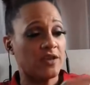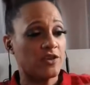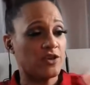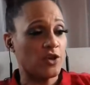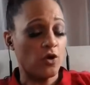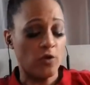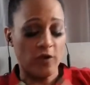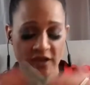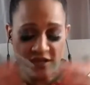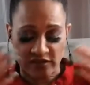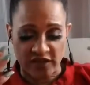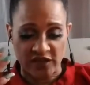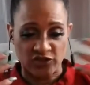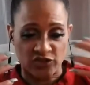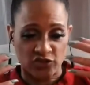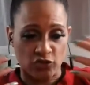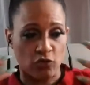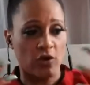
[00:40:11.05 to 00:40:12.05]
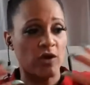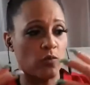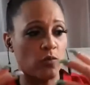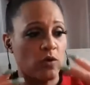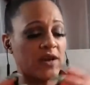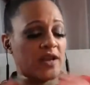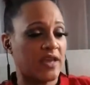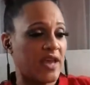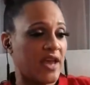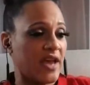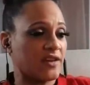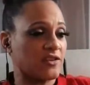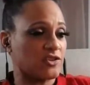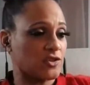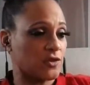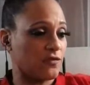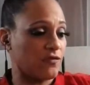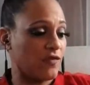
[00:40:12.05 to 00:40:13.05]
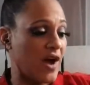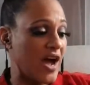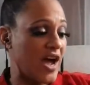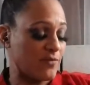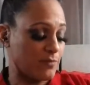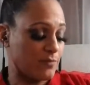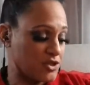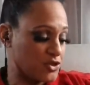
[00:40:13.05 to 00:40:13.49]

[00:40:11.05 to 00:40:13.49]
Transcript: You know, it's doing what it can to survive.